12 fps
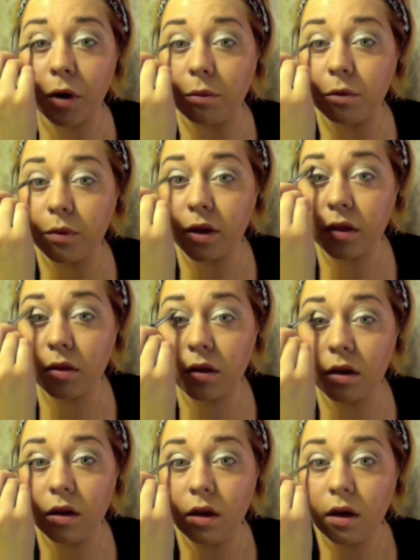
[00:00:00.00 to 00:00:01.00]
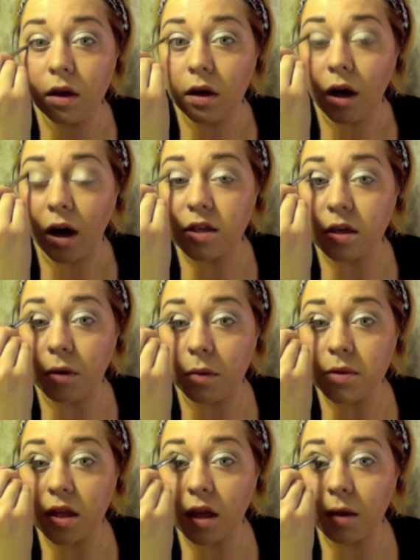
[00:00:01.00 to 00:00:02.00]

Sometimes I think my eyes are too big.